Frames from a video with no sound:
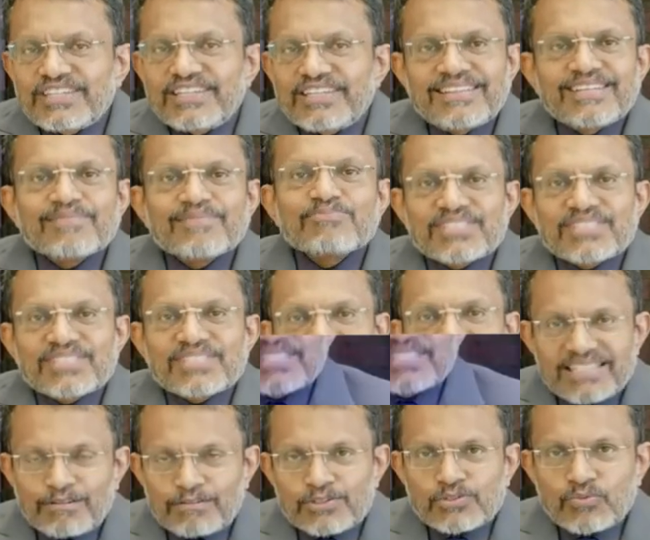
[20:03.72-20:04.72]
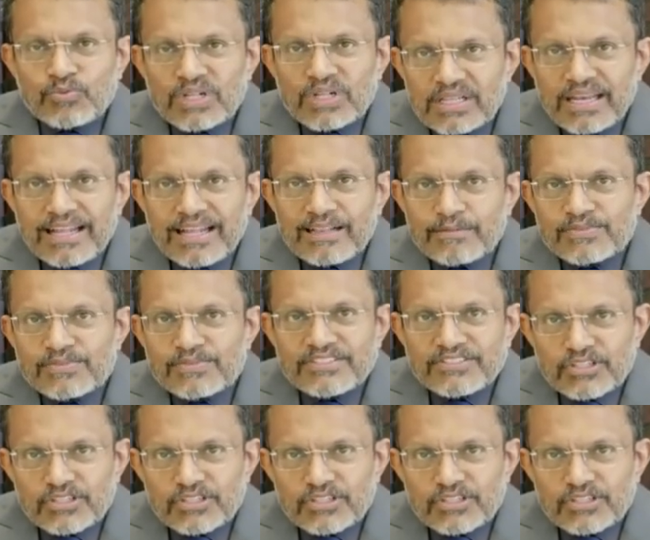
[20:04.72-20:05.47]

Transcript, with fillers: journey themselves will help